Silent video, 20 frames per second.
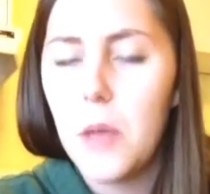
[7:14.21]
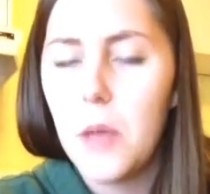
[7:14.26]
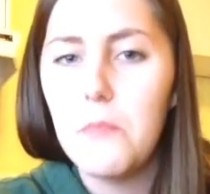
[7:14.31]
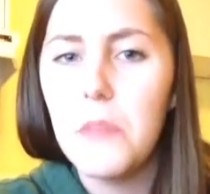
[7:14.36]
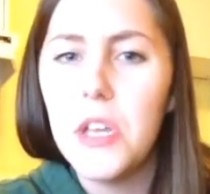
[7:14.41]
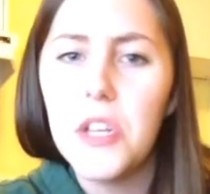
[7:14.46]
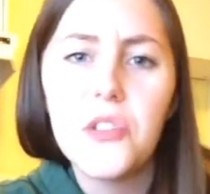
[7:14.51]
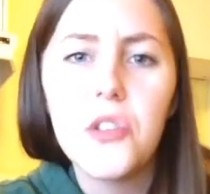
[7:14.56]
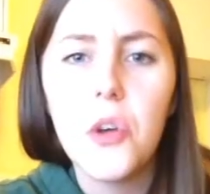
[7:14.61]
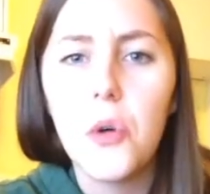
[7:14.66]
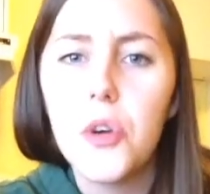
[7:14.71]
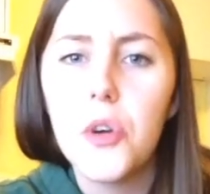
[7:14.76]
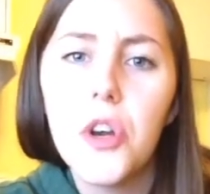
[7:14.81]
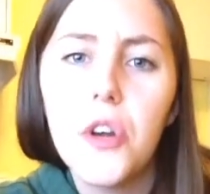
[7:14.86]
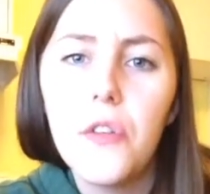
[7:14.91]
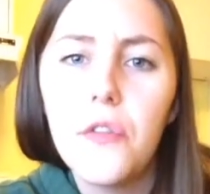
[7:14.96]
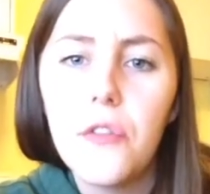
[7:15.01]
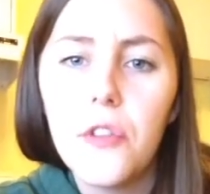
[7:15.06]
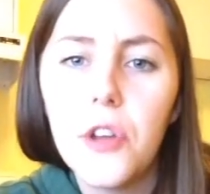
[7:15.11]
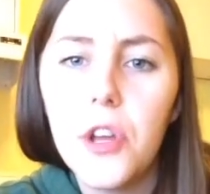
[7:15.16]
meat's so
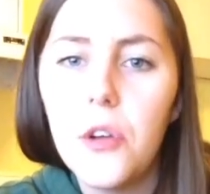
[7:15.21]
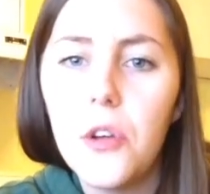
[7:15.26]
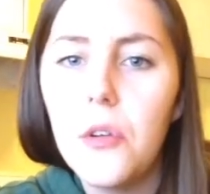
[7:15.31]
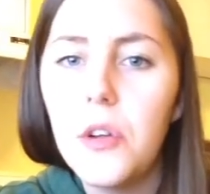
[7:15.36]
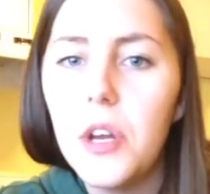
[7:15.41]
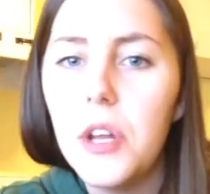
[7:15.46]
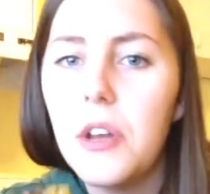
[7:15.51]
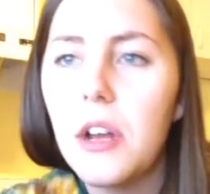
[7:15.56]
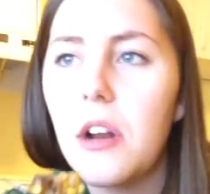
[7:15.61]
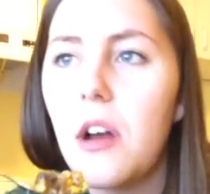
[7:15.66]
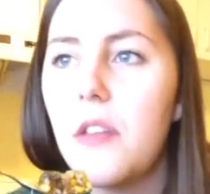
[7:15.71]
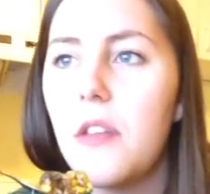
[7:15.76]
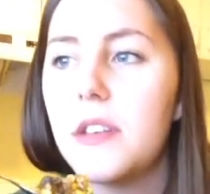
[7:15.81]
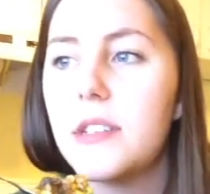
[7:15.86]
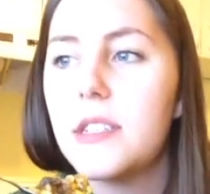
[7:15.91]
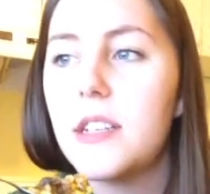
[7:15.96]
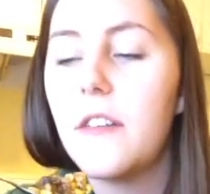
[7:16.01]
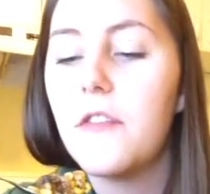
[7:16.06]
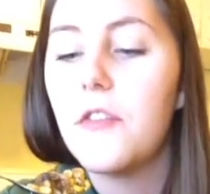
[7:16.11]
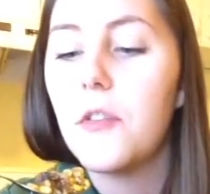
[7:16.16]
good for you, and you get all this
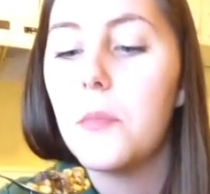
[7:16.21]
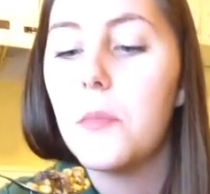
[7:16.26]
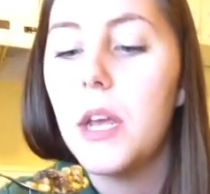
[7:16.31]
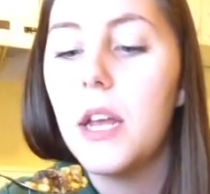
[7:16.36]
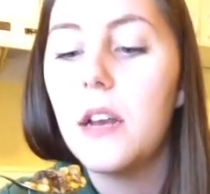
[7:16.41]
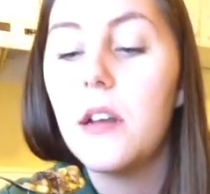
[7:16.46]
stuff from meat.